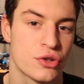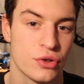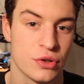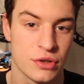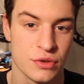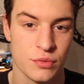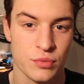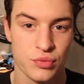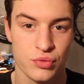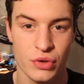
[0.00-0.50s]
So
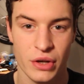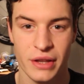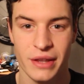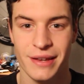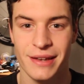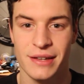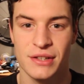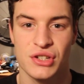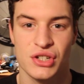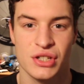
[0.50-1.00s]
it's
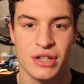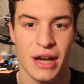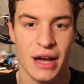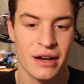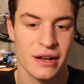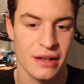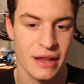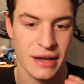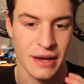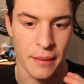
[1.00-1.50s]
really just
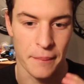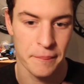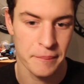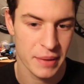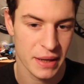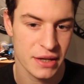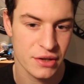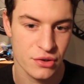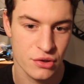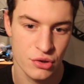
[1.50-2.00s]
kind of like a
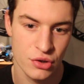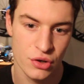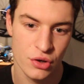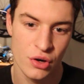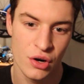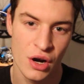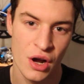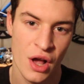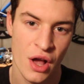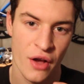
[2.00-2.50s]
pit
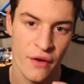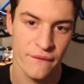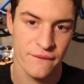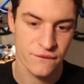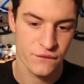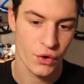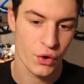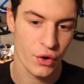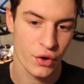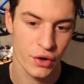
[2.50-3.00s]
crew
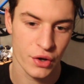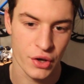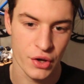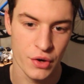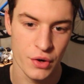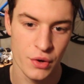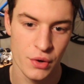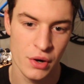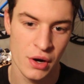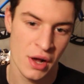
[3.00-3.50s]
for
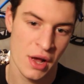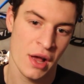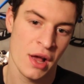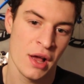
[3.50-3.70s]
you.